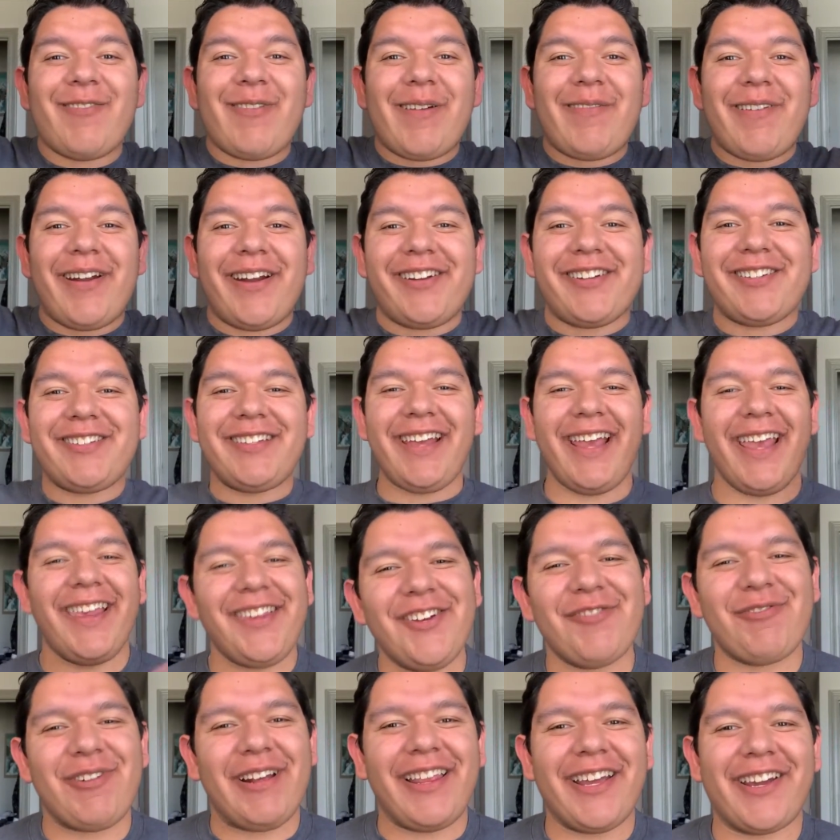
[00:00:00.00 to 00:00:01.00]
Red Raiders, it's
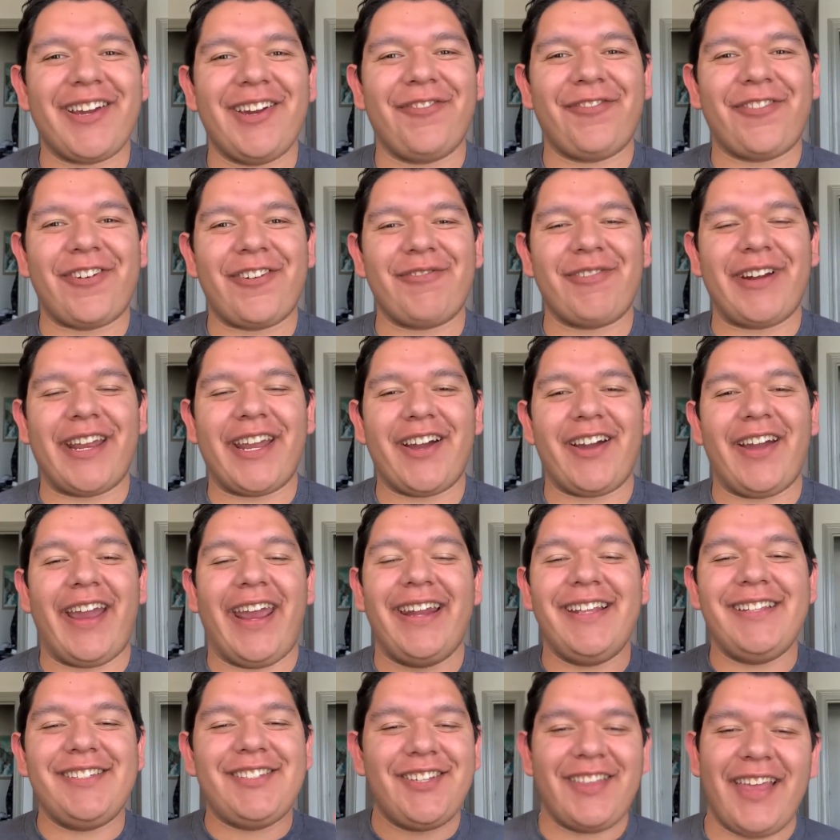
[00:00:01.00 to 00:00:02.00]
your really good friend Rigo,
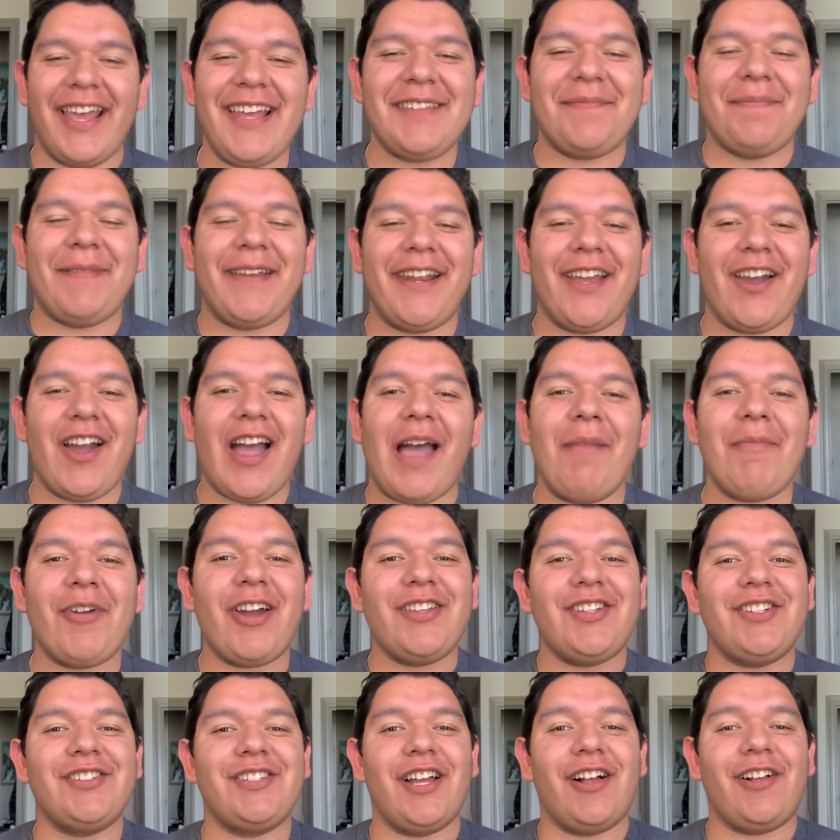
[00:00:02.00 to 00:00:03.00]
and in today's video I'm
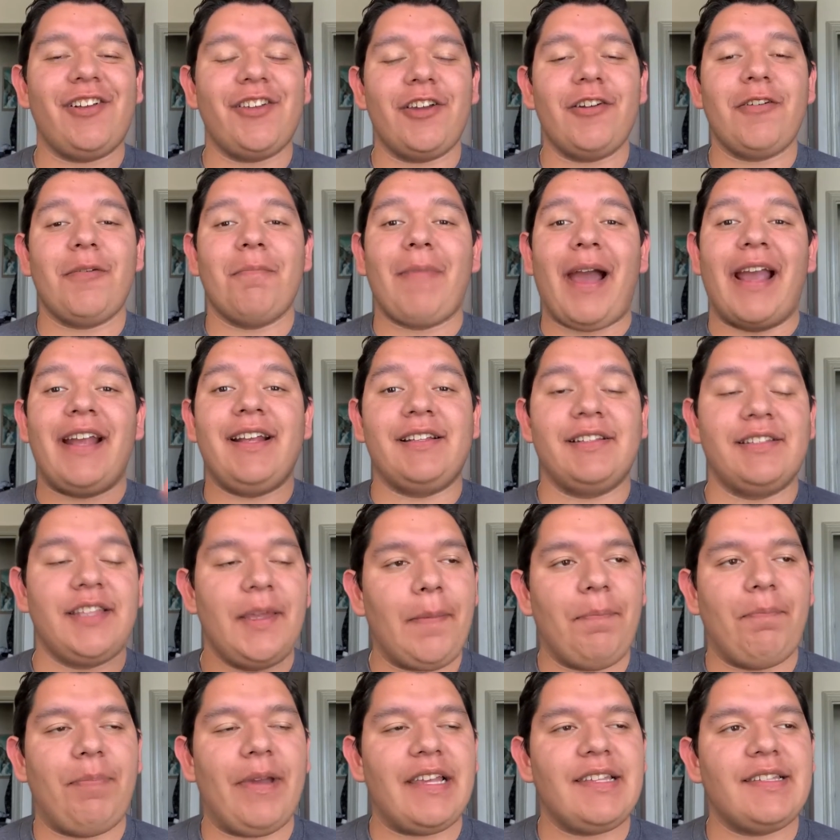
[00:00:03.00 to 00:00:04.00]
going to tell you my
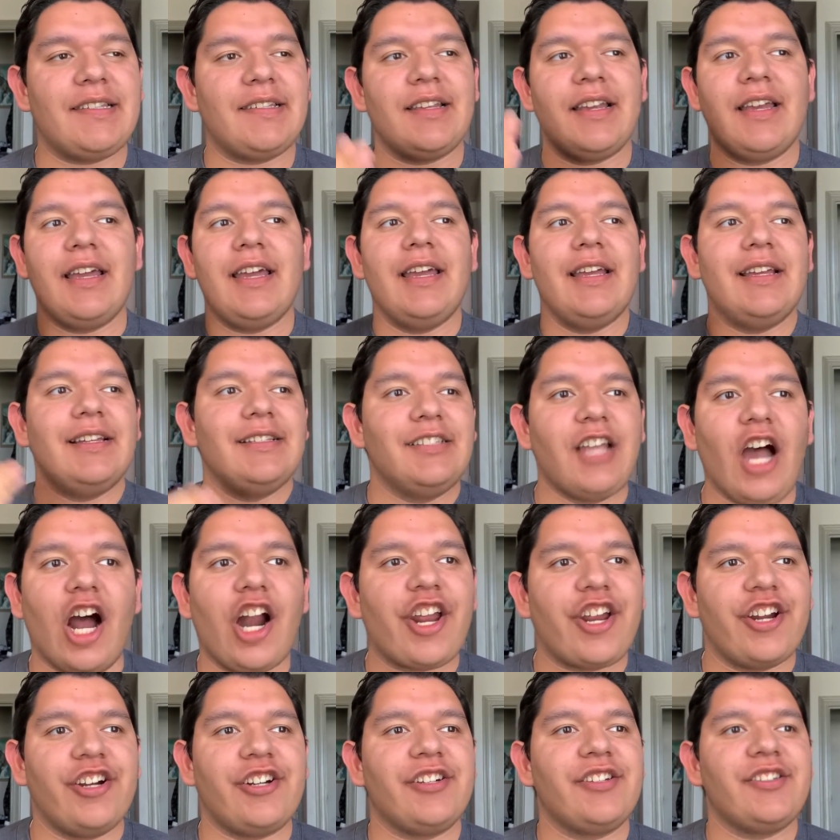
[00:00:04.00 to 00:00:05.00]
deepest,
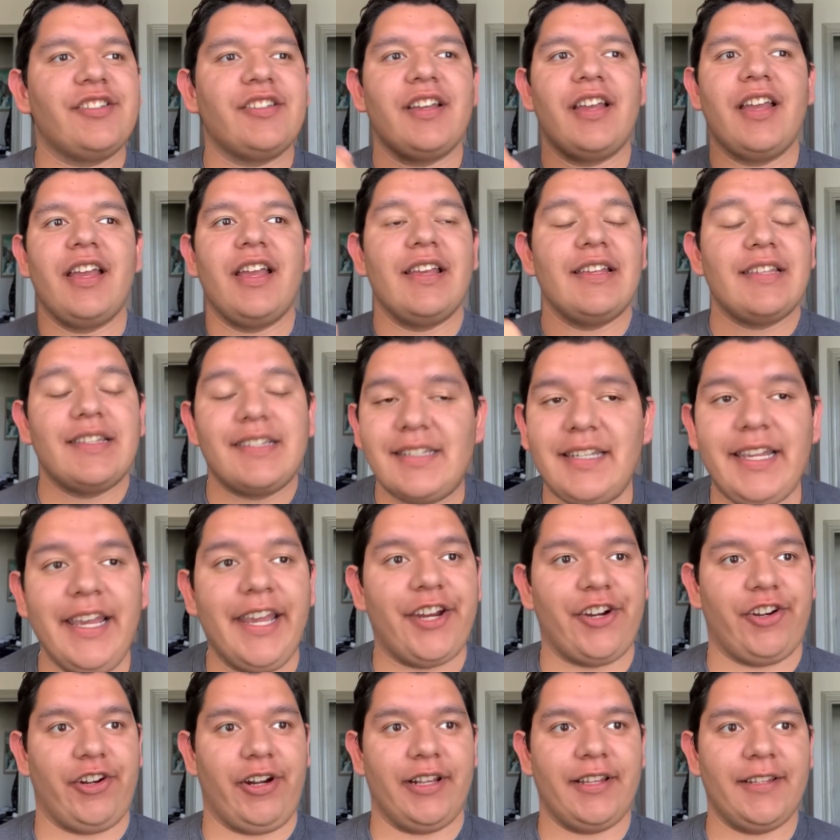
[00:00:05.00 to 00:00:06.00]
darkest
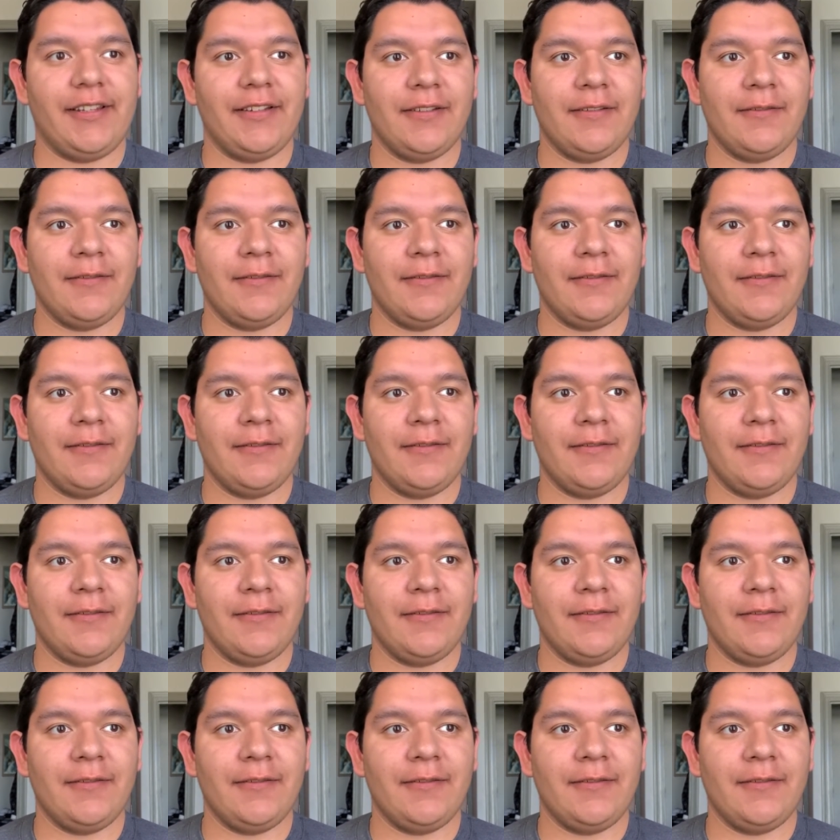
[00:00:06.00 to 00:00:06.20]
secret.